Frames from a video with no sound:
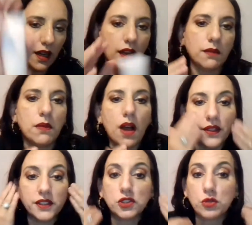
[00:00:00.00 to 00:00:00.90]
um,
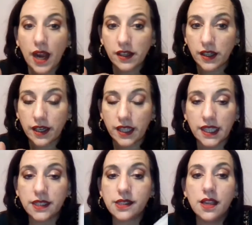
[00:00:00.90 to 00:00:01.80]
on the drier
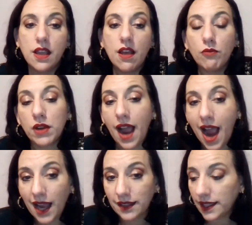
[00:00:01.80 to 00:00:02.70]
areas. What
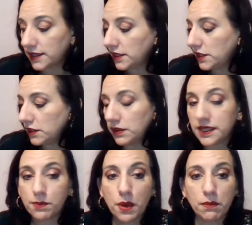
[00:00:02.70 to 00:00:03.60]
I like to do
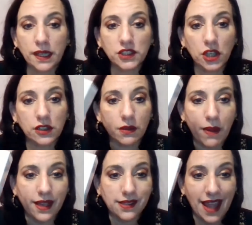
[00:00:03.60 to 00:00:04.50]
is put my charcoal
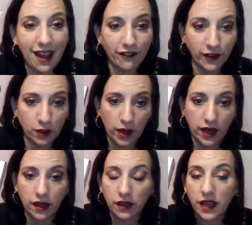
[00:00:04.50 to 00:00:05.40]
mask
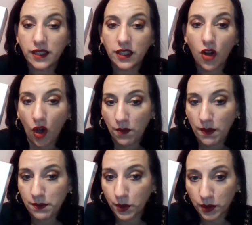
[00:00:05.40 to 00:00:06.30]
everywhere and get all
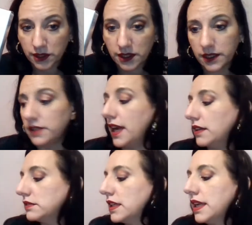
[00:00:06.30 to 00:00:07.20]
my pores cleared
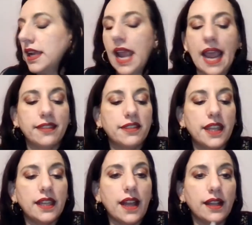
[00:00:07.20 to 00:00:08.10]
out. And
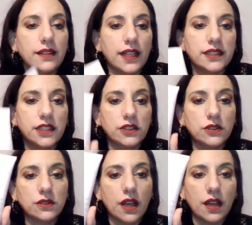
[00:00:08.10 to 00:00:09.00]
then I like
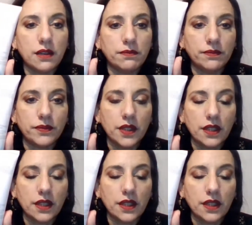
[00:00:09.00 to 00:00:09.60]
to um,